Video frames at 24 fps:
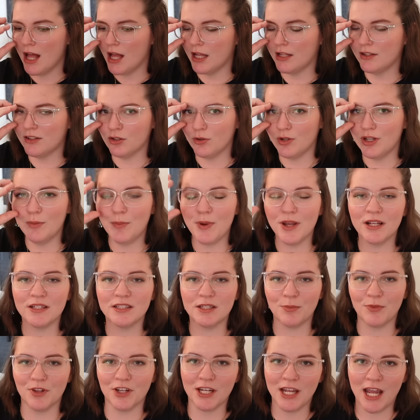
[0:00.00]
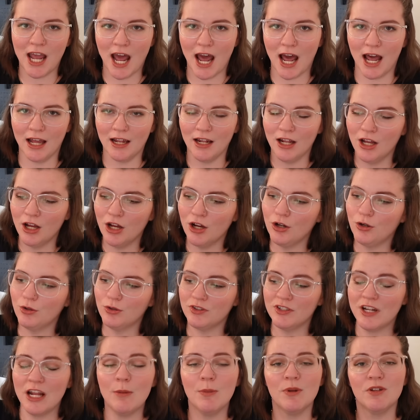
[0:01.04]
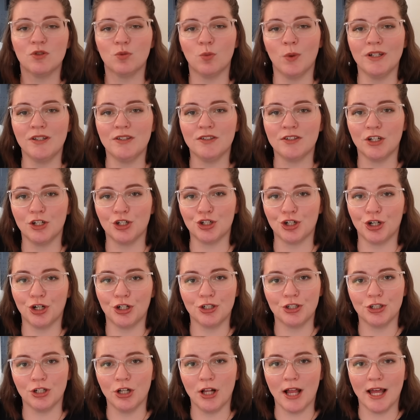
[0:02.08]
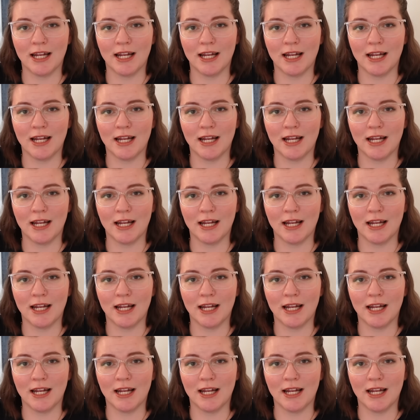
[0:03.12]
And so he picks up the cat, whose name is Winston Churchill,